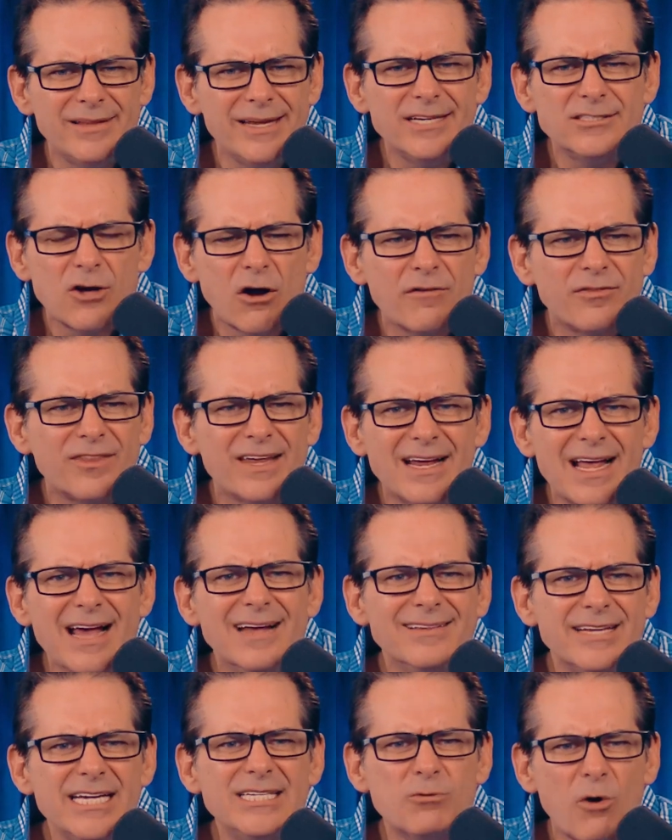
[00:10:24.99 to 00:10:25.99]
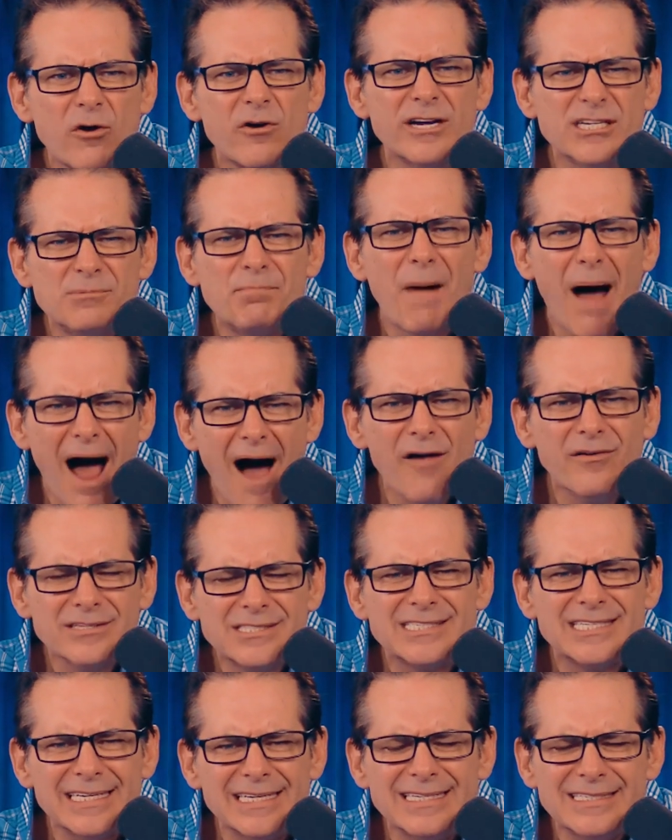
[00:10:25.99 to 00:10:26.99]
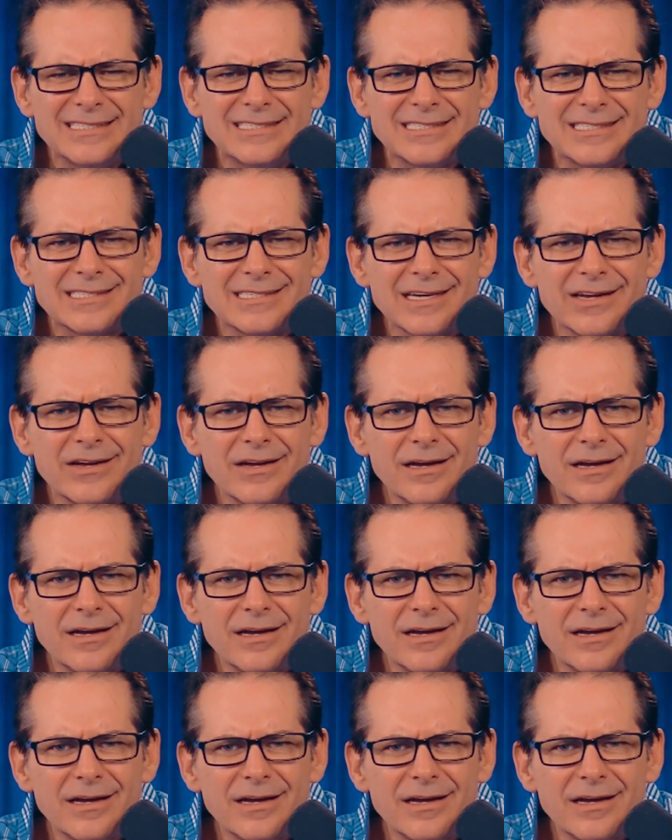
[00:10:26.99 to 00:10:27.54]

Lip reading: These were his policies.